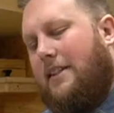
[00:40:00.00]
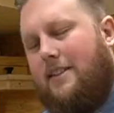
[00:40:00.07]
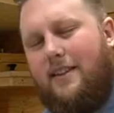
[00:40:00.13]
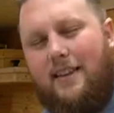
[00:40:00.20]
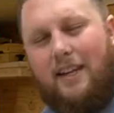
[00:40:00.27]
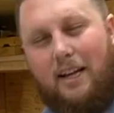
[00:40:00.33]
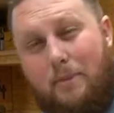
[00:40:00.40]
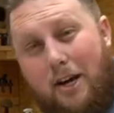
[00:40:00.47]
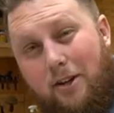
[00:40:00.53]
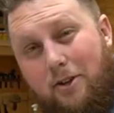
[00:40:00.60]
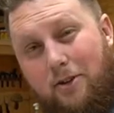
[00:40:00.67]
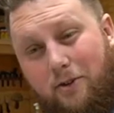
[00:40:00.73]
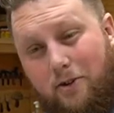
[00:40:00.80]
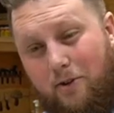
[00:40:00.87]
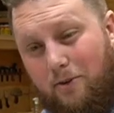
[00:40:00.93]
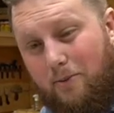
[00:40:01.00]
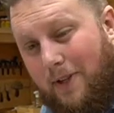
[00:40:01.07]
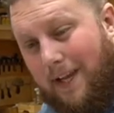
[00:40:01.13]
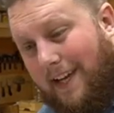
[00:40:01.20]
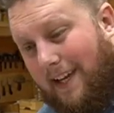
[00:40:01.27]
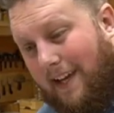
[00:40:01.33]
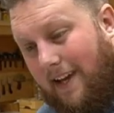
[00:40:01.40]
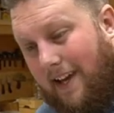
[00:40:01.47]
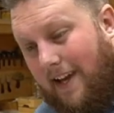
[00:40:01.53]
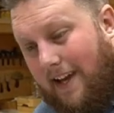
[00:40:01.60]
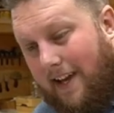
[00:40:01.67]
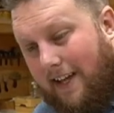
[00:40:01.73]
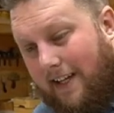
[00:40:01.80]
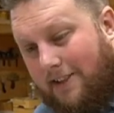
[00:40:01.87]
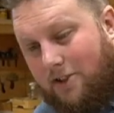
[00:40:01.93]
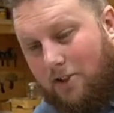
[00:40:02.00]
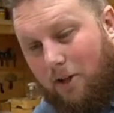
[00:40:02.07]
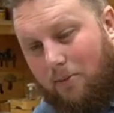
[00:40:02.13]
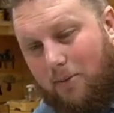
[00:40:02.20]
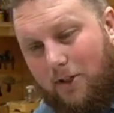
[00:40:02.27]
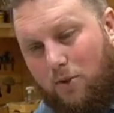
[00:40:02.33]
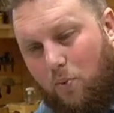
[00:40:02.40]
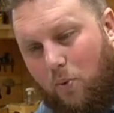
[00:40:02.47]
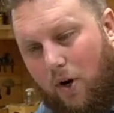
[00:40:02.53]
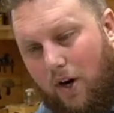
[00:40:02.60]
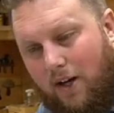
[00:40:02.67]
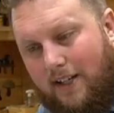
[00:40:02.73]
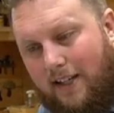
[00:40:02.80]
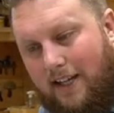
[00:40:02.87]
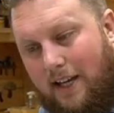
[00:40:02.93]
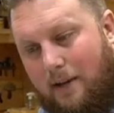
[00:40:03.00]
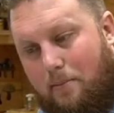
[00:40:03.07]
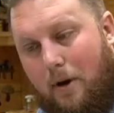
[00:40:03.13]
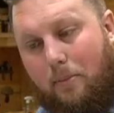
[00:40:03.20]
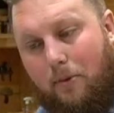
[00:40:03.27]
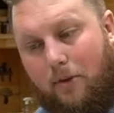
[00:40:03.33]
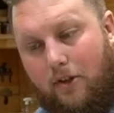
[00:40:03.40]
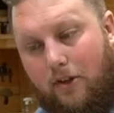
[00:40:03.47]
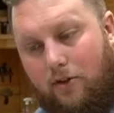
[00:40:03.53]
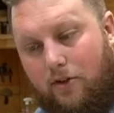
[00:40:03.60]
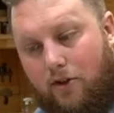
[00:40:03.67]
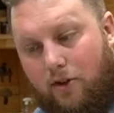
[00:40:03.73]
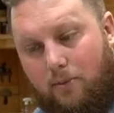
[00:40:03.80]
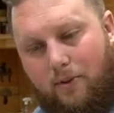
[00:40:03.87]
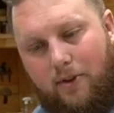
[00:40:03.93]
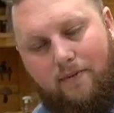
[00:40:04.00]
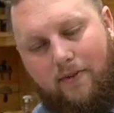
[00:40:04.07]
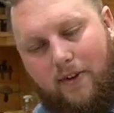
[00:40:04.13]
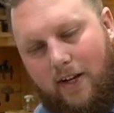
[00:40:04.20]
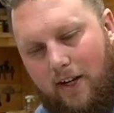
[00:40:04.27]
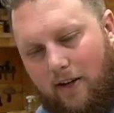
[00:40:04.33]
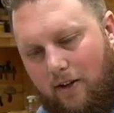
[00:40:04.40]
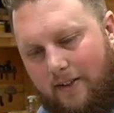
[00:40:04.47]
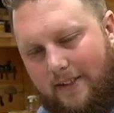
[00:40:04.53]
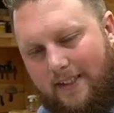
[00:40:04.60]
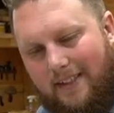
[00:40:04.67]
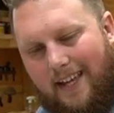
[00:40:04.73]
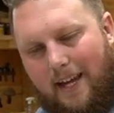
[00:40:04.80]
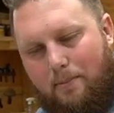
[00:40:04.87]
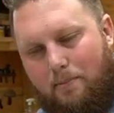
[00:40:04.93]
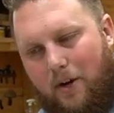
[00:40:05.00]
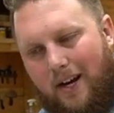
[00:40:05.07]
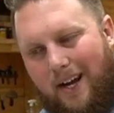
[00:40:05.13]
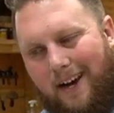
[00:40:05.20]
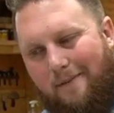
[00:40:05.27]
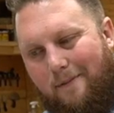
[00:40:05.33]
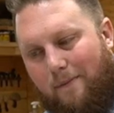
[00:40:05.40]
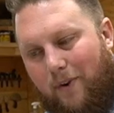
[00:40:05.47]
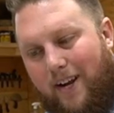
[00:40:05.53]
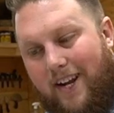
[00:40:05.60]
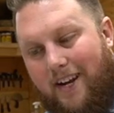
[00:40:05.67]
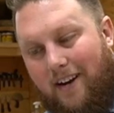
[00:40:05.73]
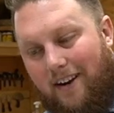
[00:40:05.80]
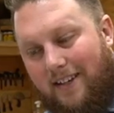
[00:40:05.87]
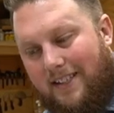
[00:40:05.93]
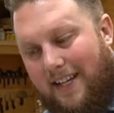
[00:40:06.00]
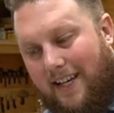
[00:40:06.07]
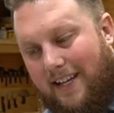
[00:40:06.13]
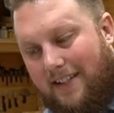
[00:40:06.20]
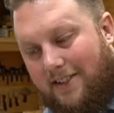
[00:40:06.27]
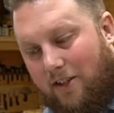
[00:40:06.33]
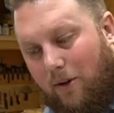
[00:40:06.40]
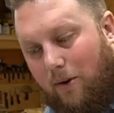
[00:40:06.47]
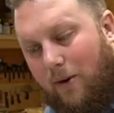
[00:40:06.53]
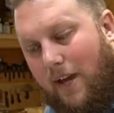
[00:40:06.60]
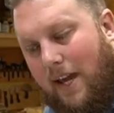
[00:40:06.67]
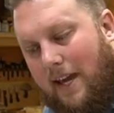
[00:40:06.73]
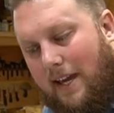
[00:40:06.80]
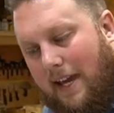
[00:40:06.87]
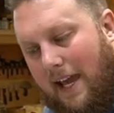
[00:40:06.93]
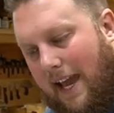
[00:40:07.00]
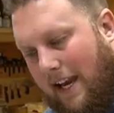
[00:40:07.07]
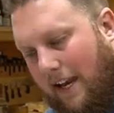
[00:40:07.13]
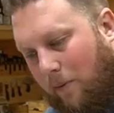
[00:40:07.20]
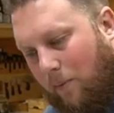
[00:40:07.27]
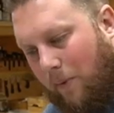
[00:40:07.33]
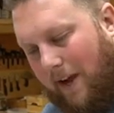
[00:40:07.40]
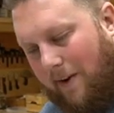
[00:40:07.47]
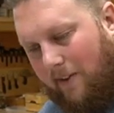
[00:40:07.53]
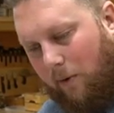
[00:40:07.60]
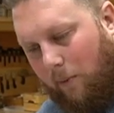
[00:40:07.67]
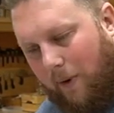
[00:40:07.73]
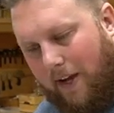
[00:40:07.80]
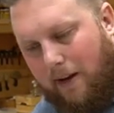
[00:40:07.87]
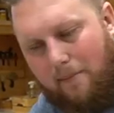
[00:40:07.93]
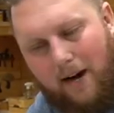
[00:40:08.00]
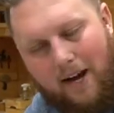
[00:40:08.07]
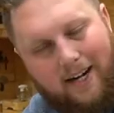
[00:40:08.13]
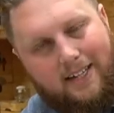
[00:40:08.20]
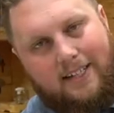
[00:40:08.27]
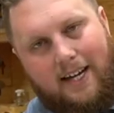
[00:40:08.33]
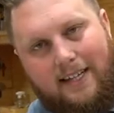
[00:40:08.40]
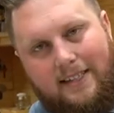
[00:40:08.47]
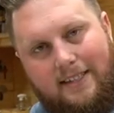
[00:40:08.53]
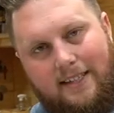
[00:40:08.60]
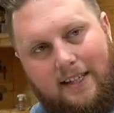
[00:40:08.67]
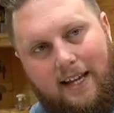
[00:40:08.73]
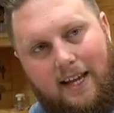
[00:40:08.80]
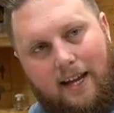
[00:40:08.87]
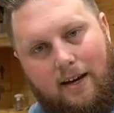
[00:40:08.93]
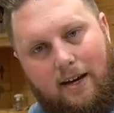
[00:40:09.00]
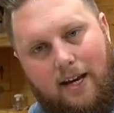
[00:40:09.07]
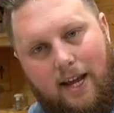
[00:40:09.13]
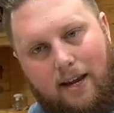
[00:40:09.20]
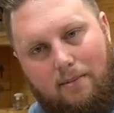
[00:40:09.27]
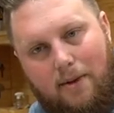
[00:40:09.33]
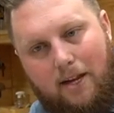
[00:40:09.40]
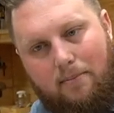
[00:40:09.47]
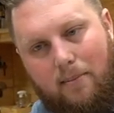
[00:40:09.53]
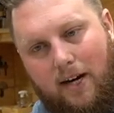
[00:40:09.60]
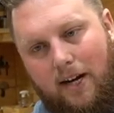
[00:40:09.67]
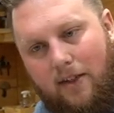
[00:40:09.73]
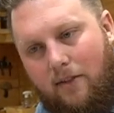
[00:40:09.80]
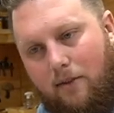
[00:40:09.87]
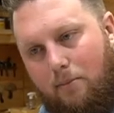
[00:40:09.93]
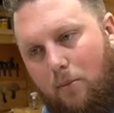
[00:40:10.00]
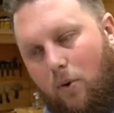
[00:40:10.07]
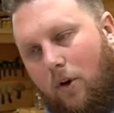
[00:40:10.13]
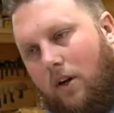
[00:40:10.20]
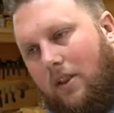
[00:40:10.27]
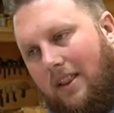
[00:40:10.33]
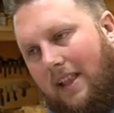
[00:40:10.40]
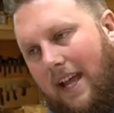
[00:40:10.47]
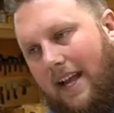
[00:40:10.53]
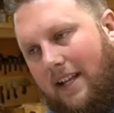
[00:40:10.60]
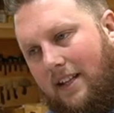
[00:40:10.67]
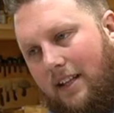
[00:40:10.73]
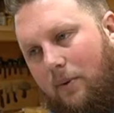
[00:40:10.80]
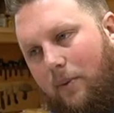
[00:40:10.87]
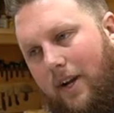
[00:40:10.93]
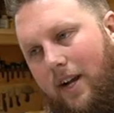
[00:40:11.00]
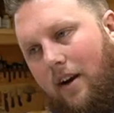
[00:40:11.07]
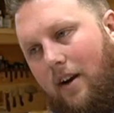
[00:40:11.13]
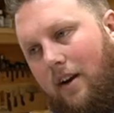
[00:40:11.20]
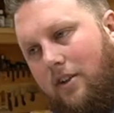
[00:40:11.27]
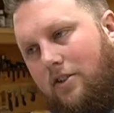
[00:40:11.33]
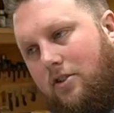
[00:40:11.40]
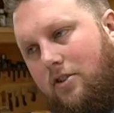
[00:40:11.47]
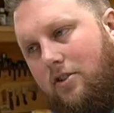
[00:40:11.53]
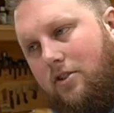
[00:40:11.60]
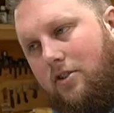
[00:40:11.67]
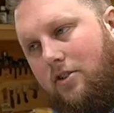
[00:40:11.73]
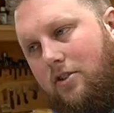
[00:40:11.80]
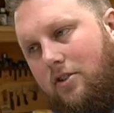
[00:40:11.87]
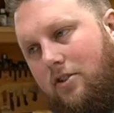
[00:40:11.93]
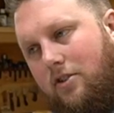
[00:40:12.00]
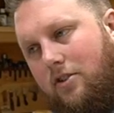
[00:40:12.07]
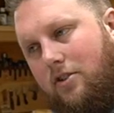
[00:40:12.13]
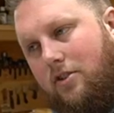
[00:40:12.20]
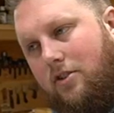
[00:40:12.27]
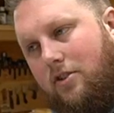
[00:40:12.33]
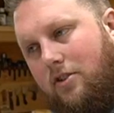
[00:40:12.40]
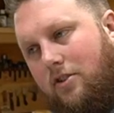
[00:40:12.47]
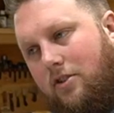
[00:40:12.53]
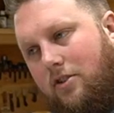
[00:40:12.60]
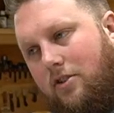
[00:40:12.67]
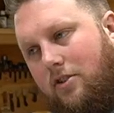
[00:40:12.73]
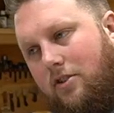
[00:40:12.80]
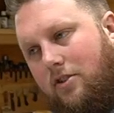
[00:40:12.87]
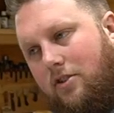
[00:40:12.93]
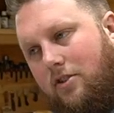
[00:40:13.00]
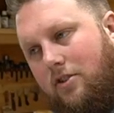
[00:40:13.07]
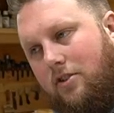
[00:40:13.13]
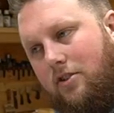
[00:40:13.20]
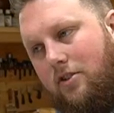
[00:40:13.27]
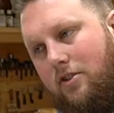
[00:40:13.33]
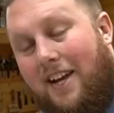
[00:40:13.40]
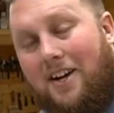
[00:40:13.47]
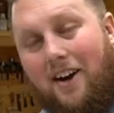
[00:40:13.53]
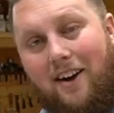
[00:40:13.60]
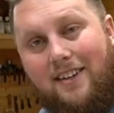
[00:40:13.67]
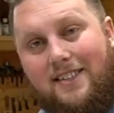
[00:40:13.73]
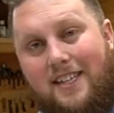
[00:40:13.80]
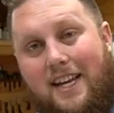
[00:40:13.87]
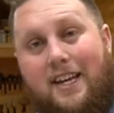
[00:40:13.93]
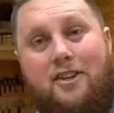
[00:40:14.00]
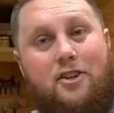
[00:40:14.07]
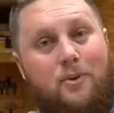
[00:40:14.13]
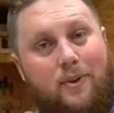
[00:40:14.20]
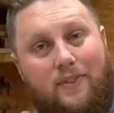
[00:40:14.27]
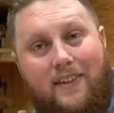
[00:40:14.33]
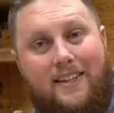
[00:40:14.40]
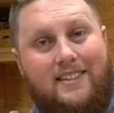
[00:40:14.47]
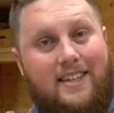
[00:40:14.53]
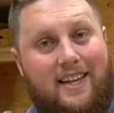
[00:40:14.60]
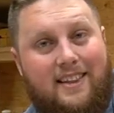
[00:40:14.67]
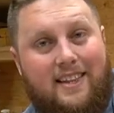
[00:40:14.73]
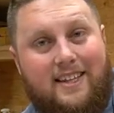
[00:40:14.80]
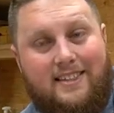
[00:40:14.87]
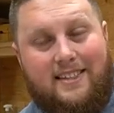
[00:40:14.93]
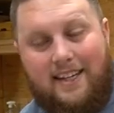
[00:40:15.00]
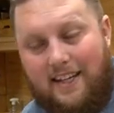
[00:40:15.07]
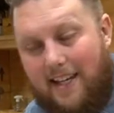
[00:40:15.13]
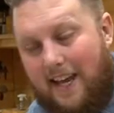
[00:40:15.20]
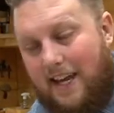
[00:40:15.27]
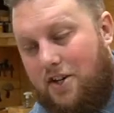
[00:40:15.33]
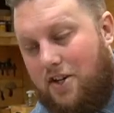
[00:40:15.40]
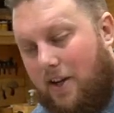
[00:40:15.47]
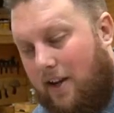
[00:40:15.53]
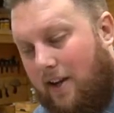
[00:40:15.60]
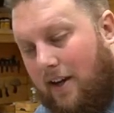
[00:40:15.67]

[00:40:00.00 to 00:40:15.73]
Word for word: the thing about YouTube. Like, it's so much work to keep up with YouTube and the videos and like put out free content. So any way that we can monetize it and, and make money, the more likely we are to spend time making content and doing things like this and engaging.